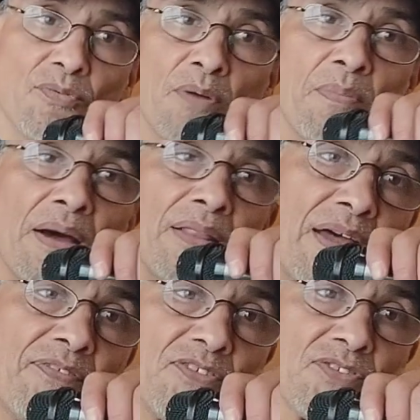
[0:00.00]
where my
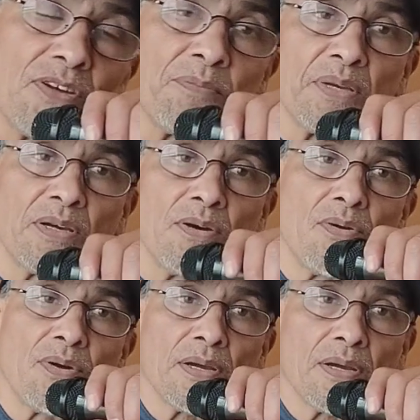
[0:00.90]
life is going to be going.